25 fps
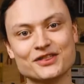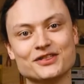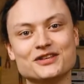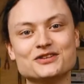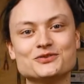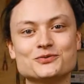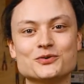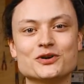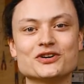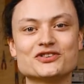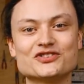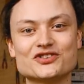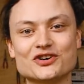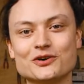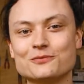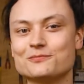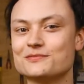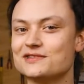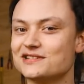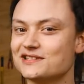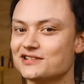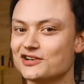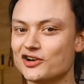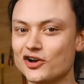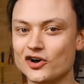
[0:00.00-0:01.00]
This
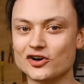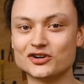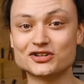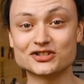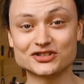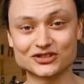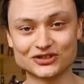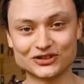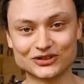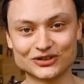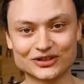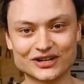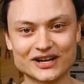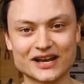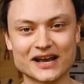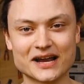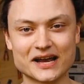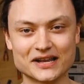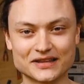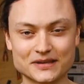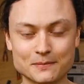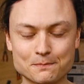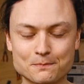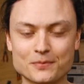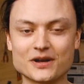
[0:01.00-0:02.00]
workshop is an honest look
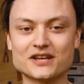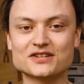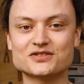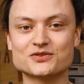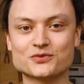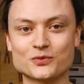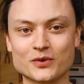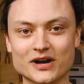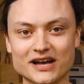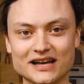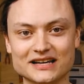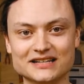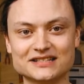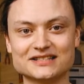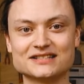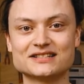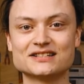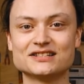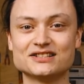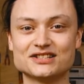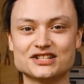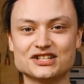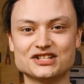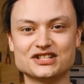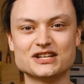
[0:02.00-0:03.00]
at the best
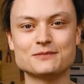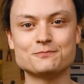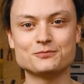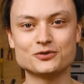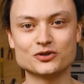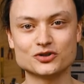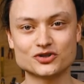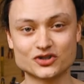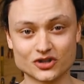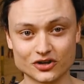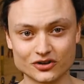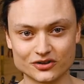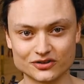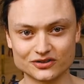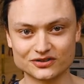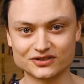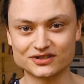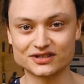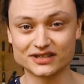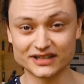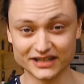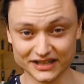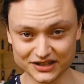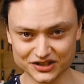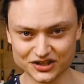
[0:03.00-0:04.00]
ways to dip your
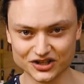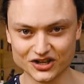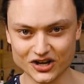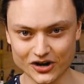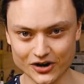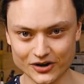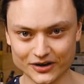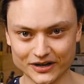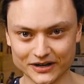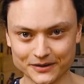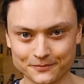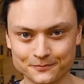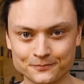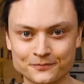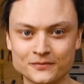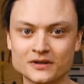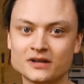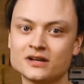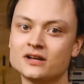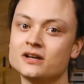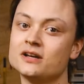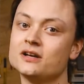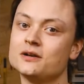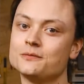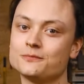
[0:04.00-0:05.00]
toes into coding.
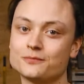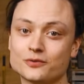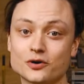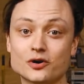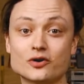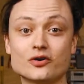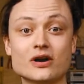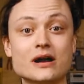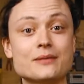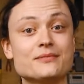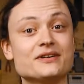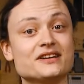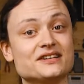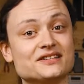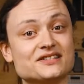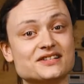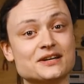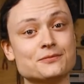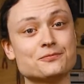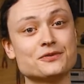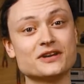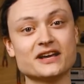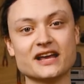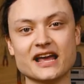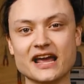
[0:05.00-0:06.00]
Programming is
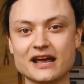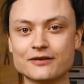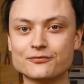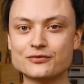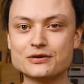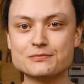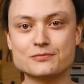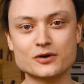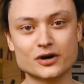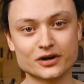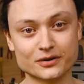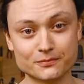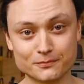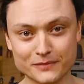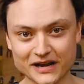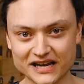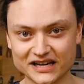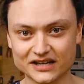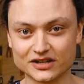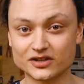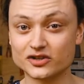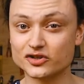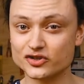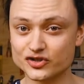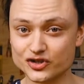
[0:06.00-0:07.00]
something every modern
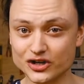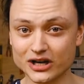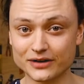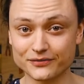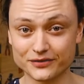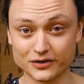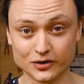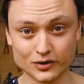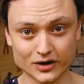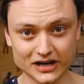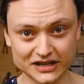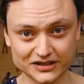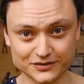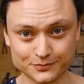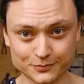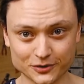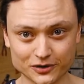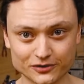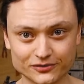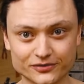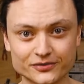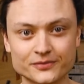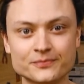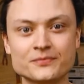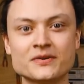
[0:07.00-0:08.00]
maker should have a grasp
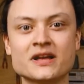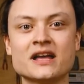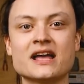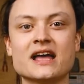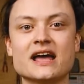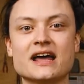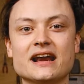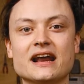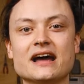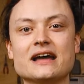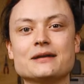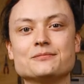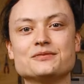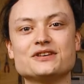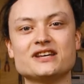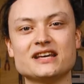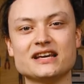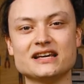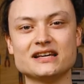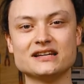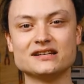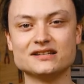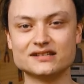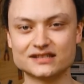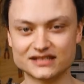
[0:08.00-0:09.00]
of, and I am
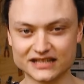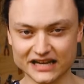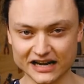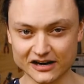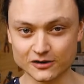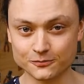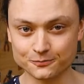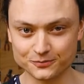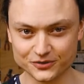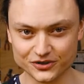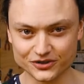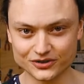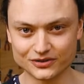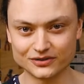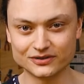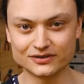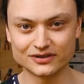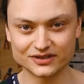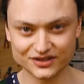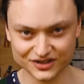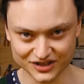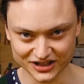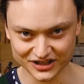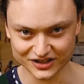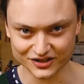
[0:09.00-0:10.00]
keen to help you
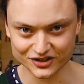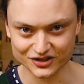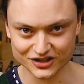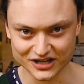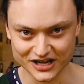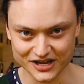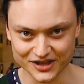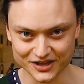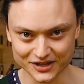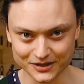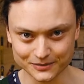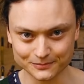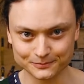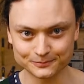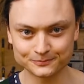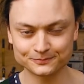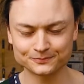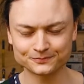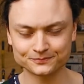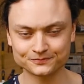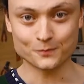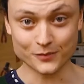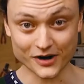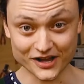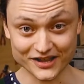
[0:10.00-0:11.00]
sink your teeth in.
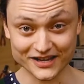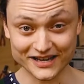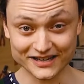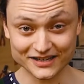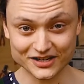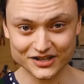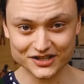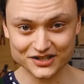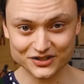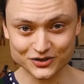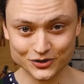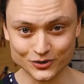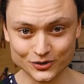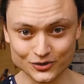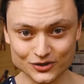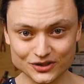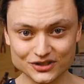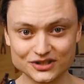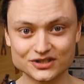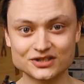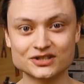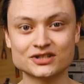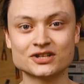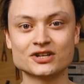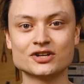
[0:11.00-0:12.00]
By the end of this
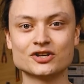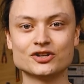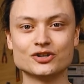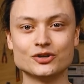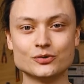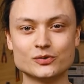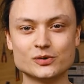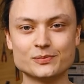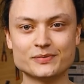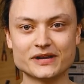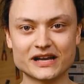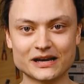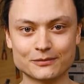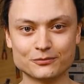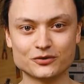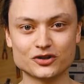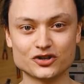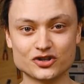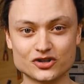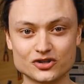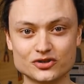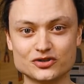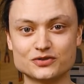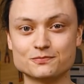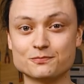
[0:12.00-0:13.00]
course, you will be able
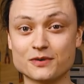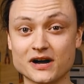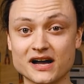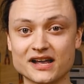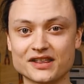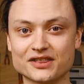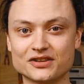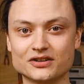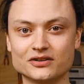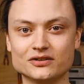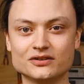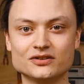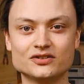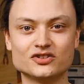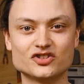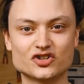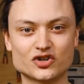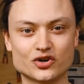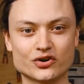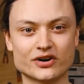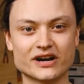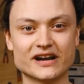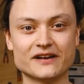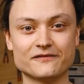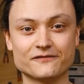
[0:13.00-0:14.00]
to use Python
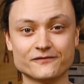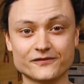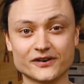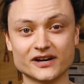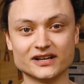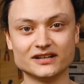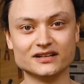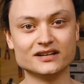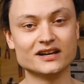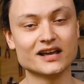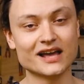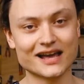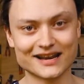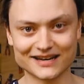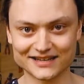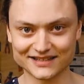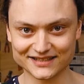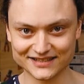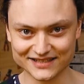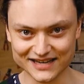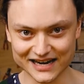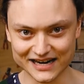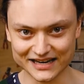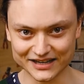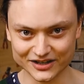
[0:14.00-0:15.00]
to create fun and
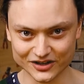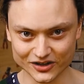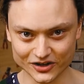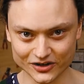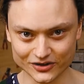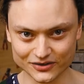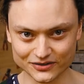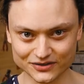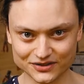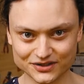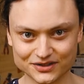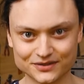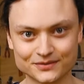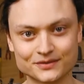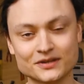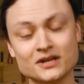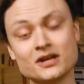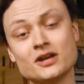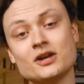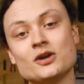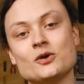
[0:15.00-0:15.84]
exciting codes.